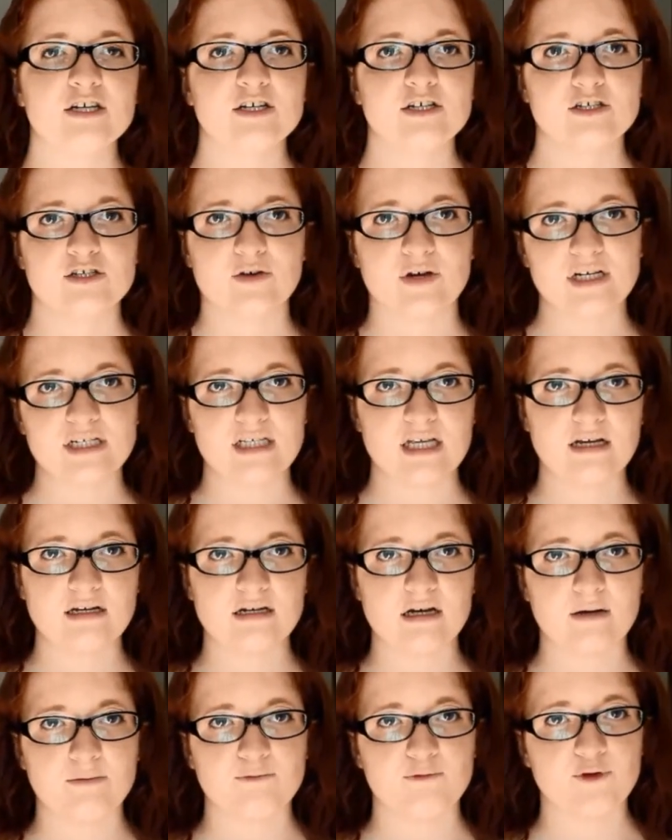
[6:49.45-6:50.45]
So I signed
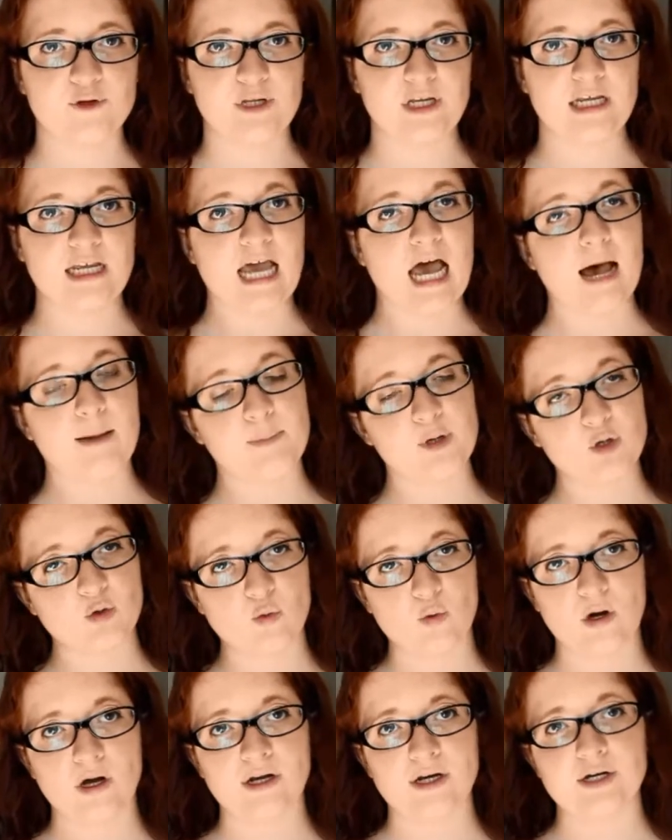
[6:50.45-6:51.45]
up for the Capital
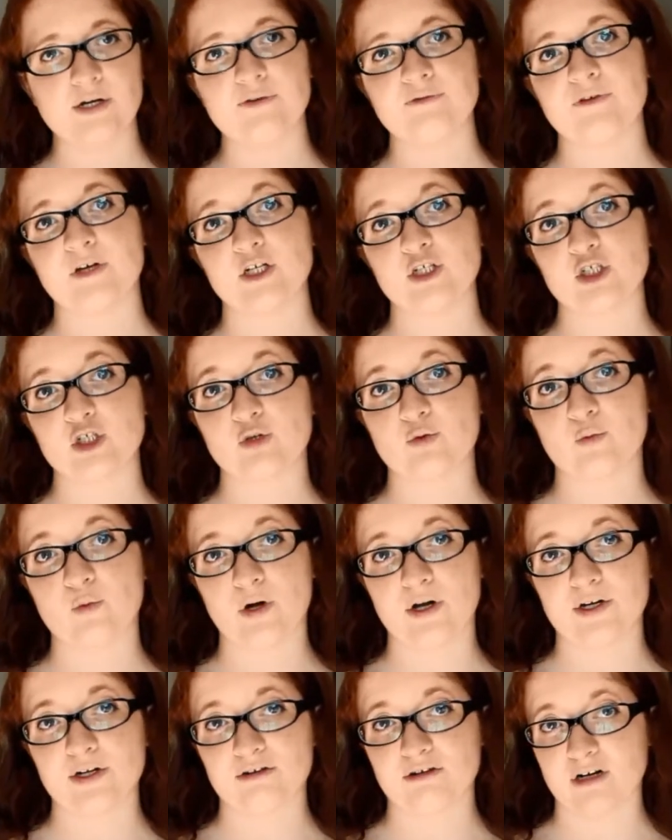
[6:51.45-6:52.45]
One Venture
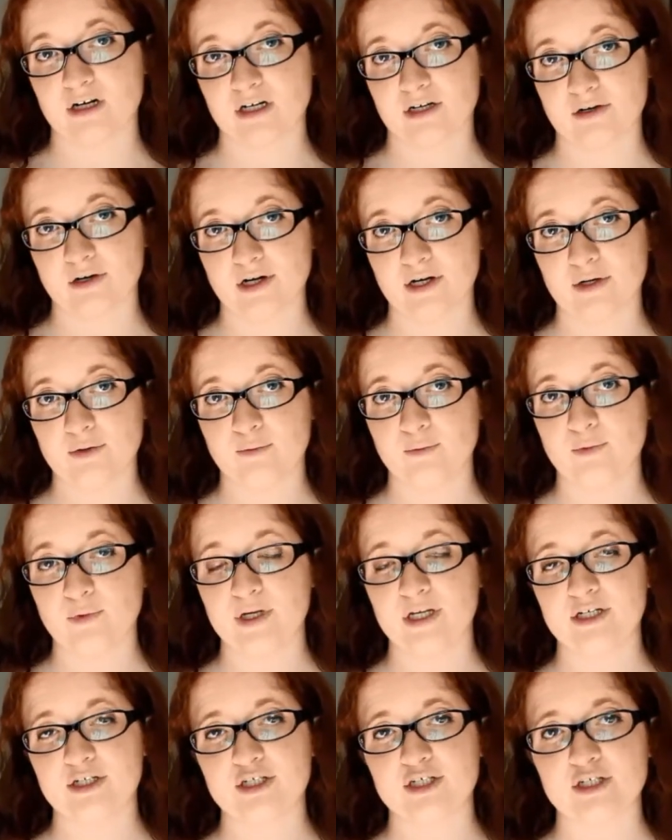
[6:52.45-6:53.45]
One credit card,
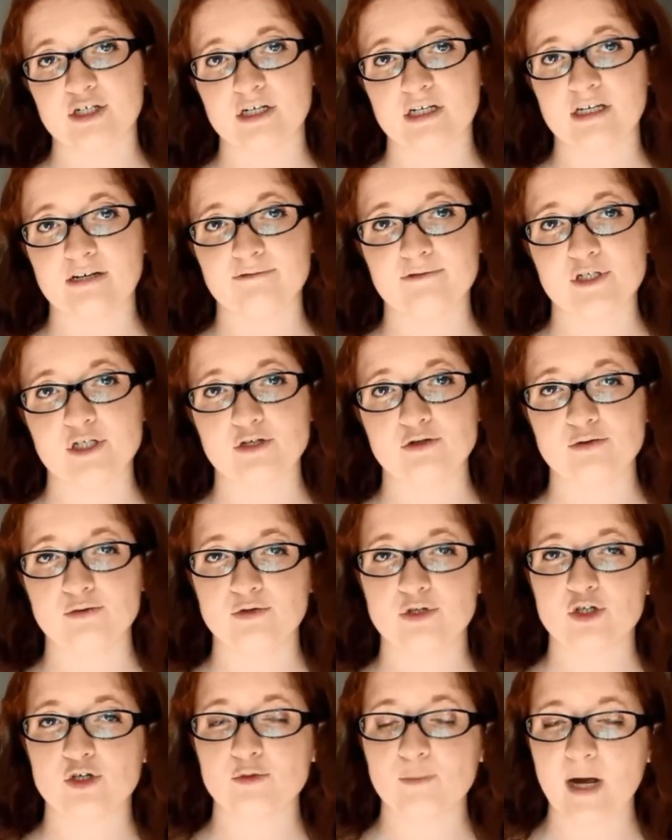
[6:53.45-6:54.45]
which gives you
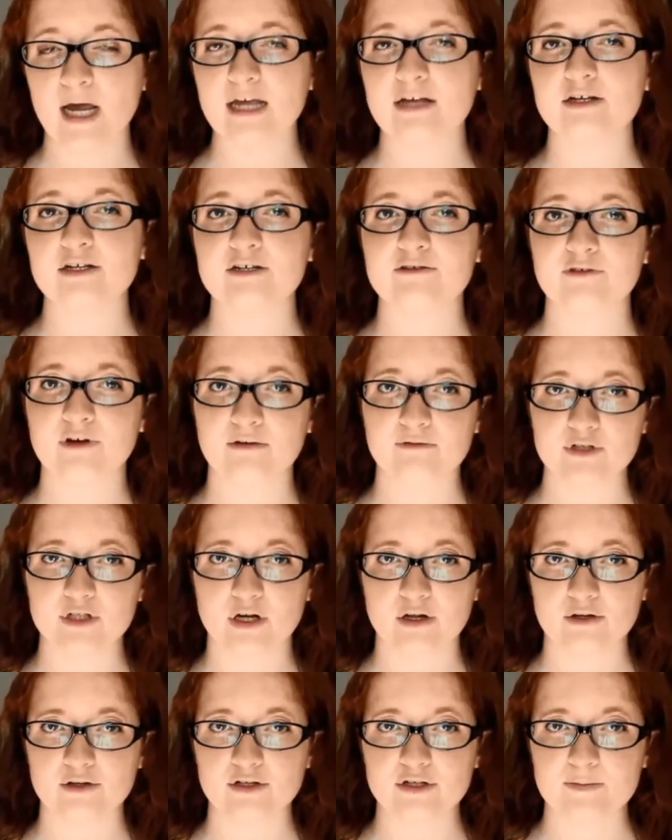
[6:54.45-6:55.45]
2 miles for every
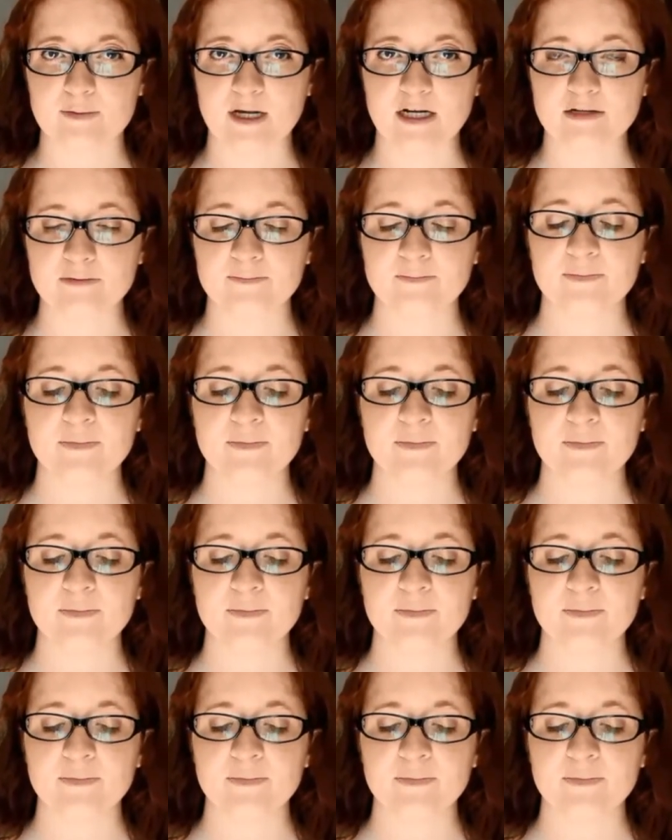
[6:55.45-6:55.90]
dollar you spend.